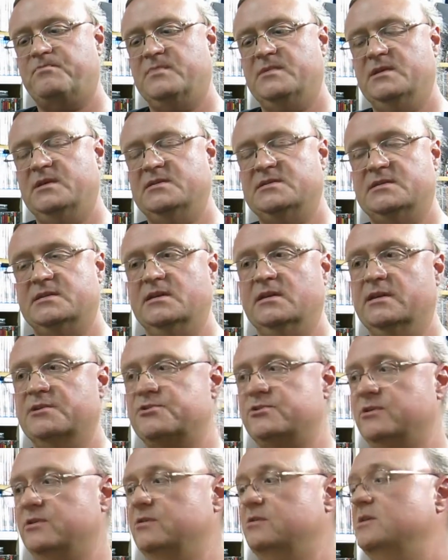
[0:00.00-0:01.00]
it's the
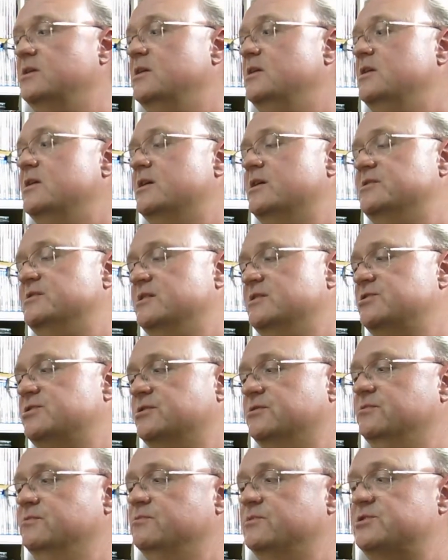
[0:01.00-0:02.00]
Elektra
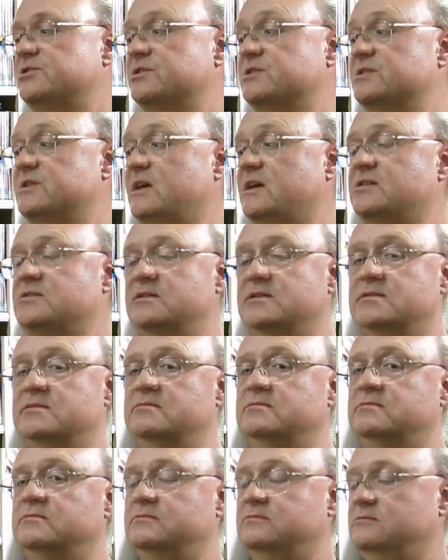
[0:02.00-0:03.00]
edition, which is actually
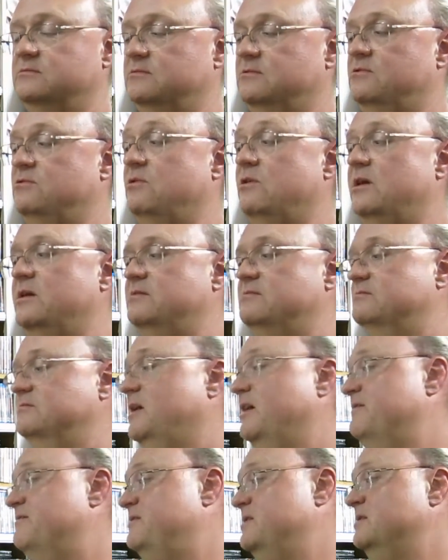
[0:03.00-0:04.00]
quite,
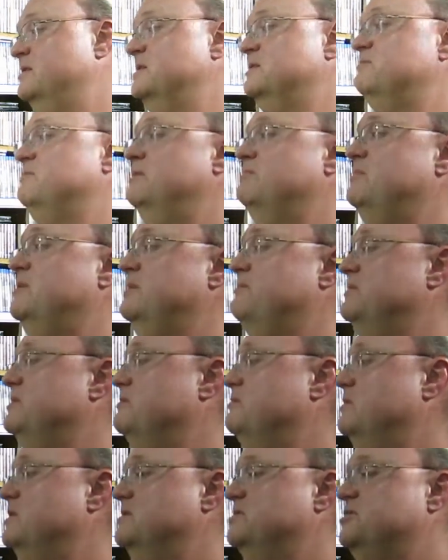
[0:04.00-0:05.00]
I think this one might be
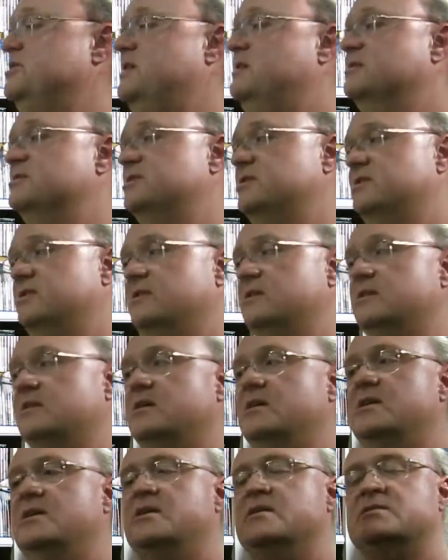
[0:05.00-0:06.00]
quite challenging to get.
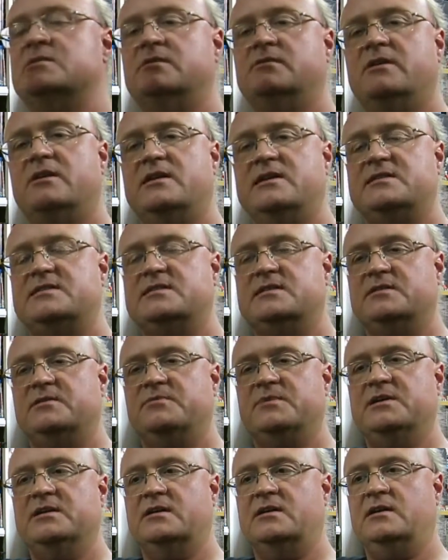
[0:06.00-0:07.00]
So nice
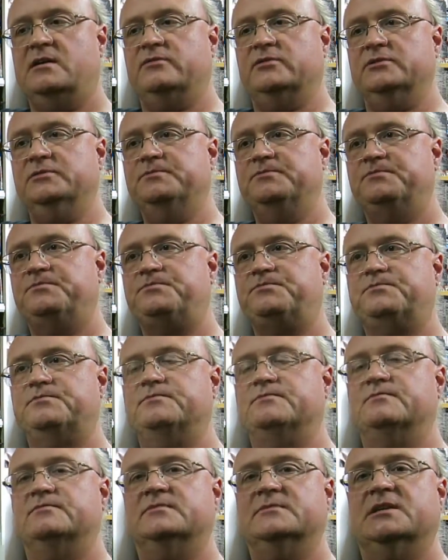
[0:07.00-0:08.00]
inner cover,
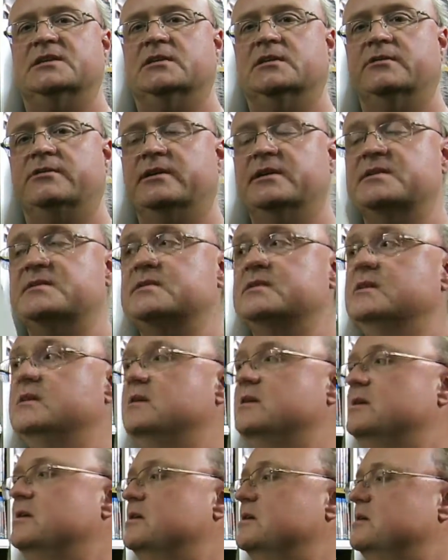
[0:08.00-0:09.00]
the lyrics.
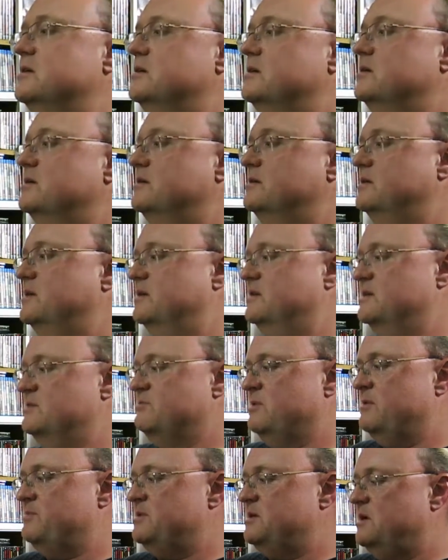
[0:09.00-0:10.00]
Now this
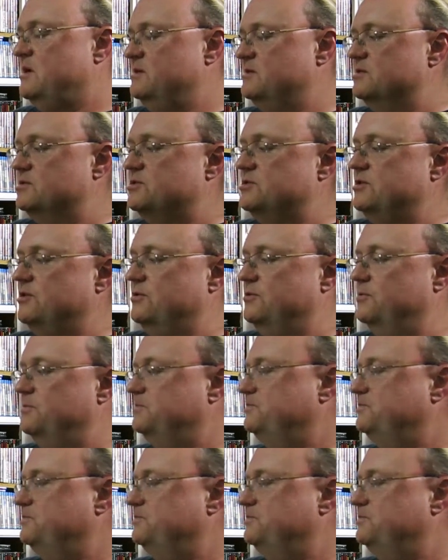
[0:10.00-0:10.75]
might be hard to show,